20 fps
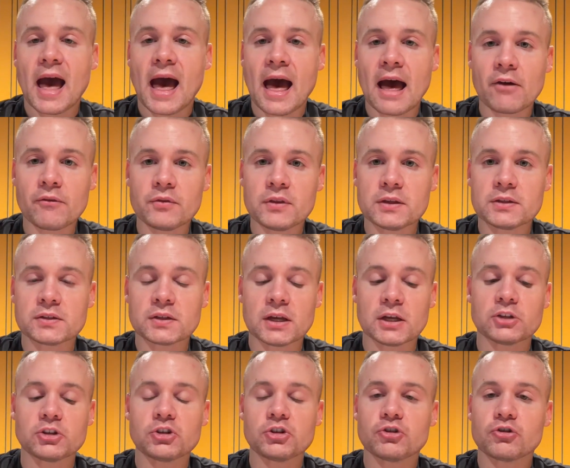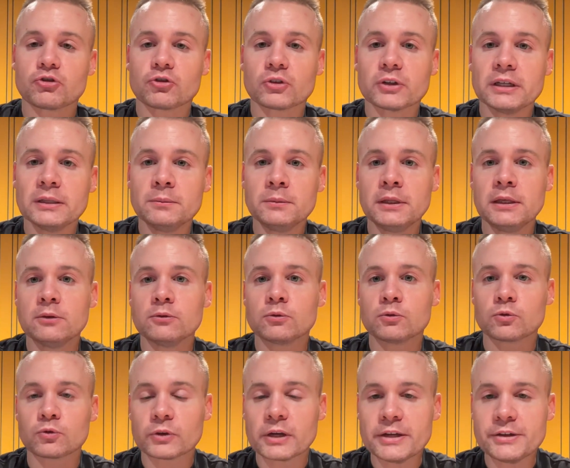have this extremely
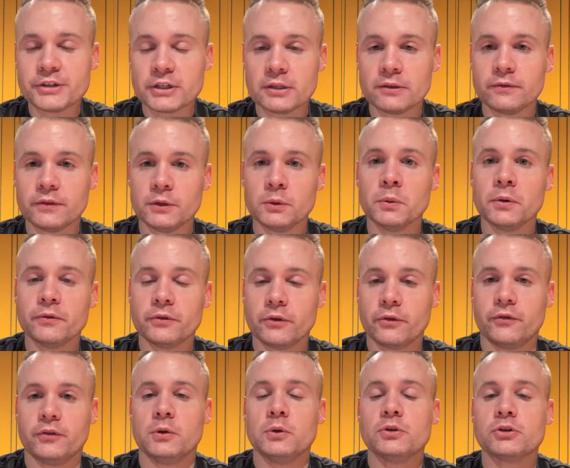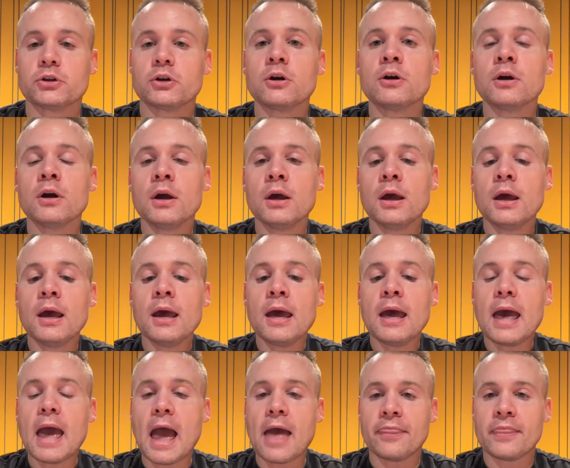rigid view of the future
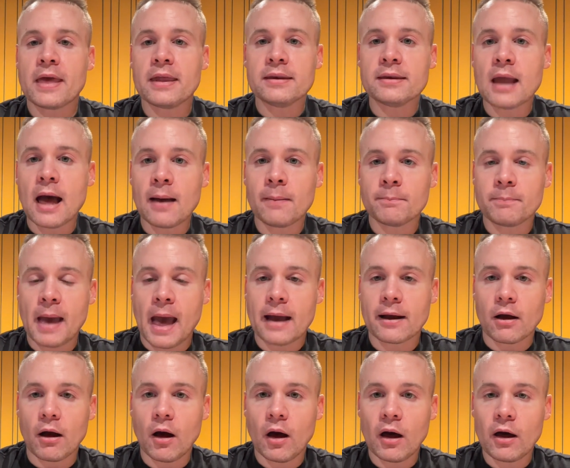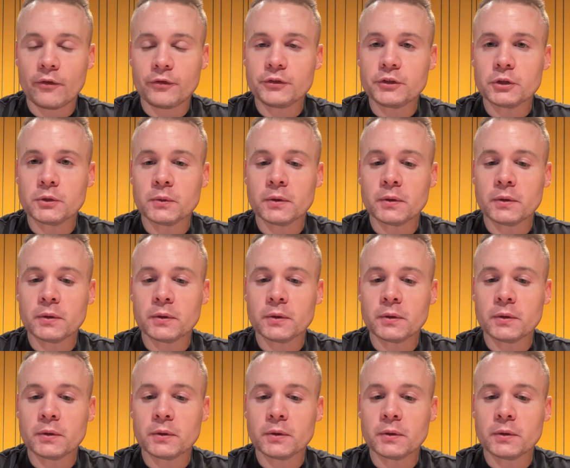and then not back off